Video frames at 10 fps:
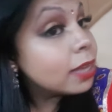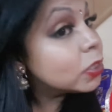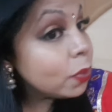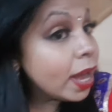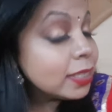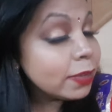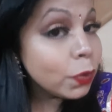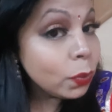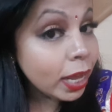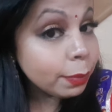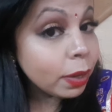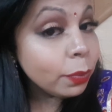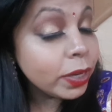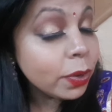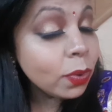So guys, if you like my
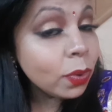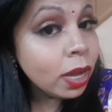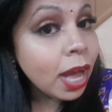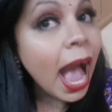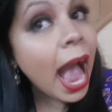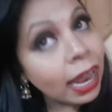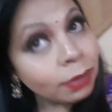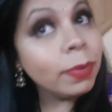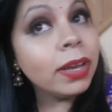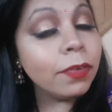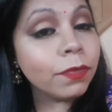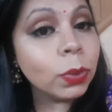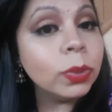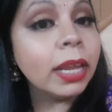video and my review,